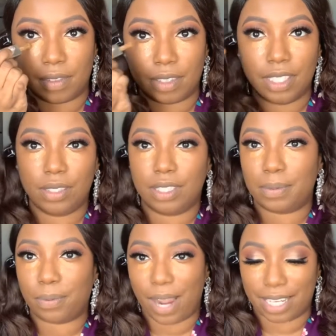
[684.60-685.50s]
This one's
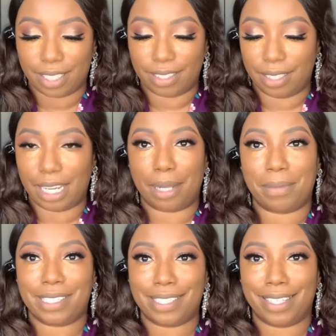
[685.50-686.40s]
practically like
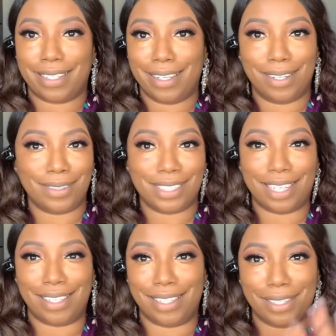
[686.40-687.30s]
my skin color. It's a
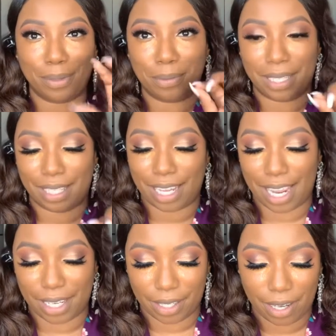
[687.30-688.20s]
little bit
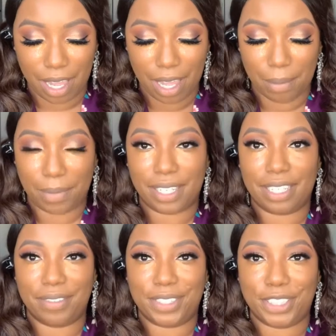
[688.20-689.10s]
lighter, but it
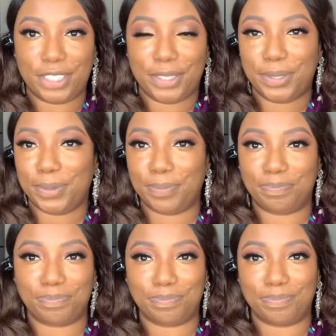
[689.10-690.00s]
gives you
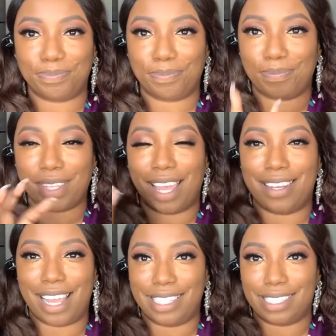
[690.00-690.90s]
a
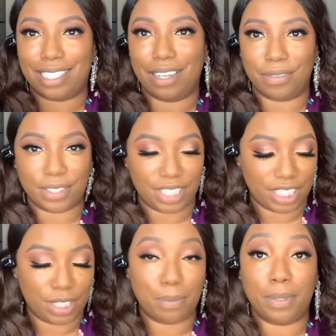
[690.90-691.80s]
nice coverage
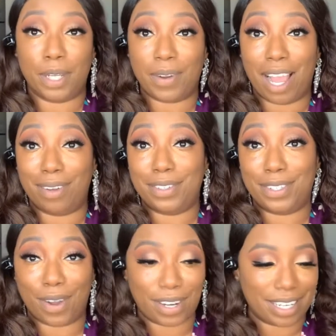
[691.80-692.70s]
to blur out
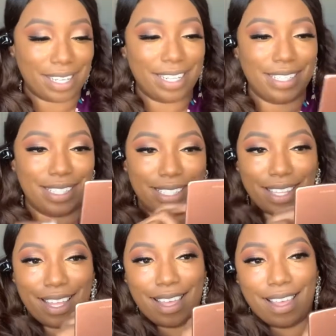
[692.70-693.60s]
darkness.
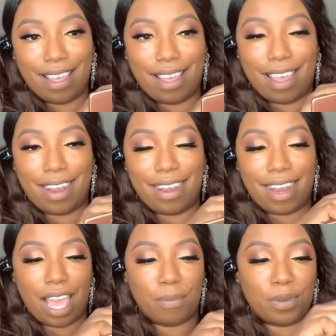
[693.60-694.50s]
And
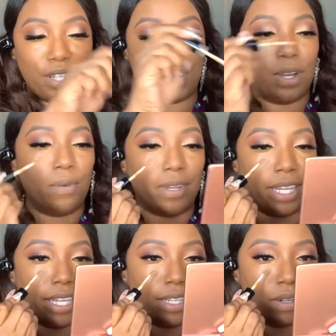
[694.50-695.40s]
now I'm gonna go
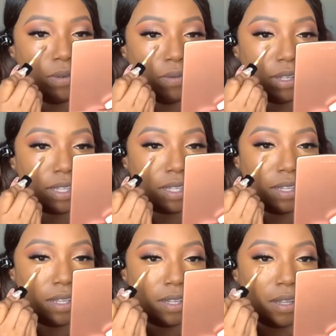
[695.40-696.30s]
in with
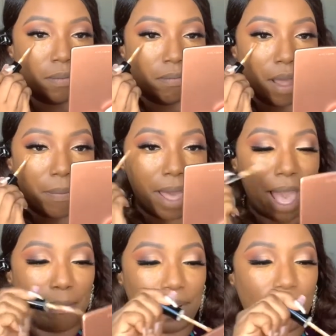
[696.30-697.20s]
my
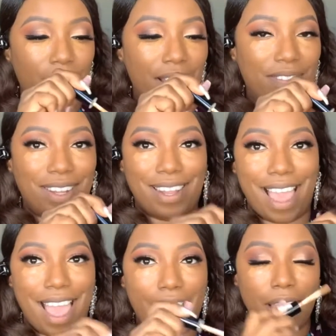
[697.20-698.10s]
McGrath
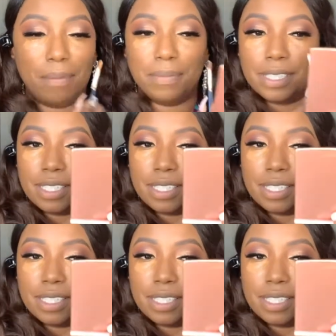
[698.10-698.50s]
Labs.